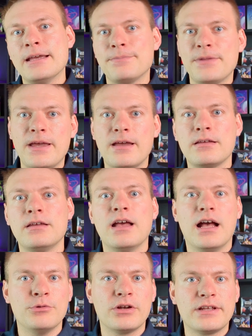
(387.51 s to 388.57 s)
nah,
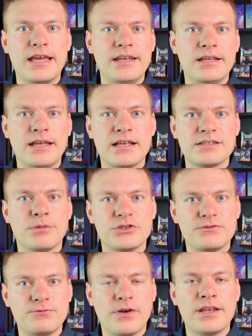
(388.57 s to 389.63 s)
I'm not getting as
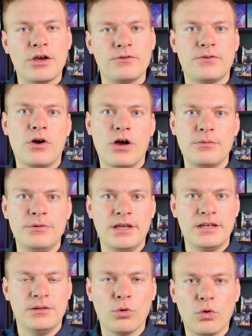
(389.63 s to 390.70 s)
much fun out of the hobby
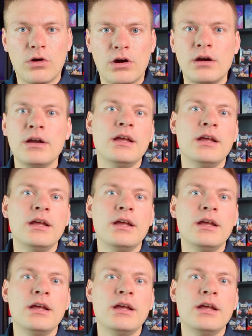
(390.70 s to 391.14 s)
anymore.